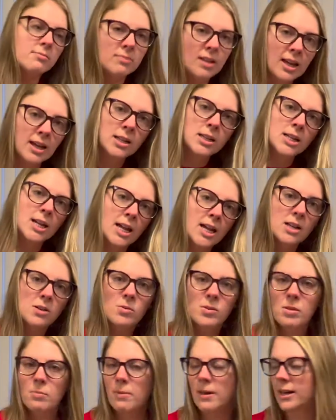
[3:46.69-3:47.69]
hand in hand
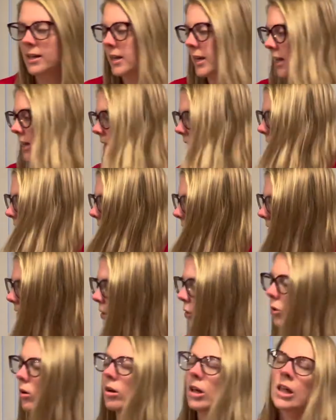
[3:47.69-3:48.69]
with the picnic,
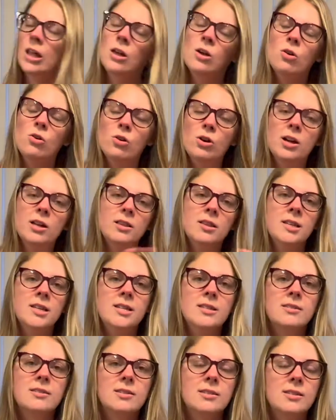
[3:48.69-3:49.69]
or at
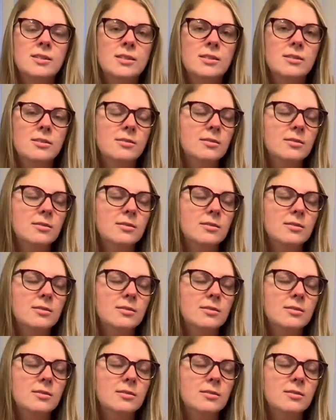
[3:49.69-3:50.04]
least